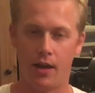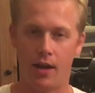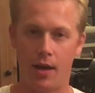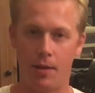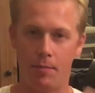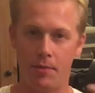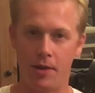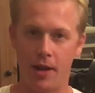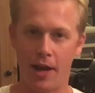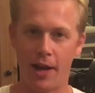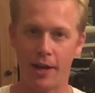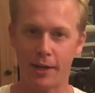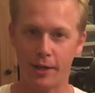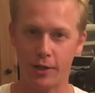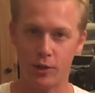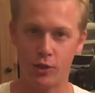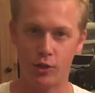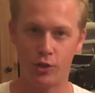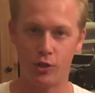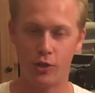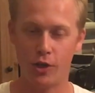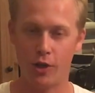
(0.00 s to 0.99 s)
I'm not going
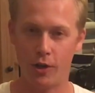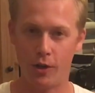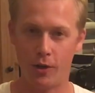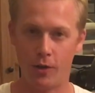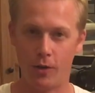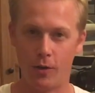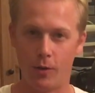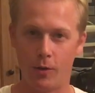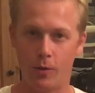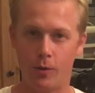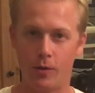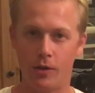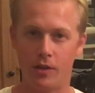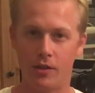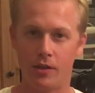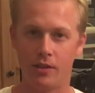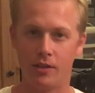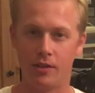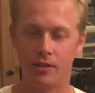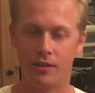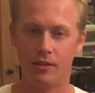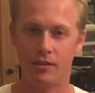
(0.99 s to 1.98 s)
to show
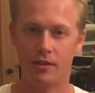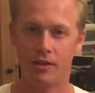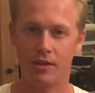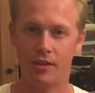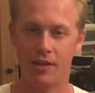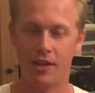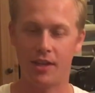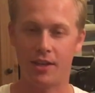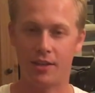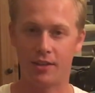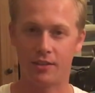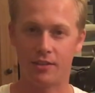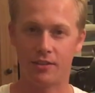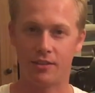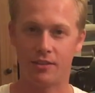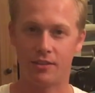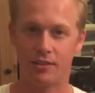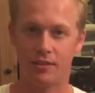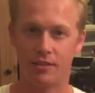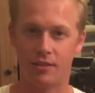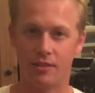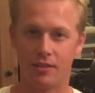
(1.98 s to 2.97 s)

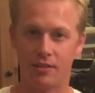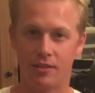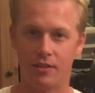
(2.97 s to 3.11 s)
things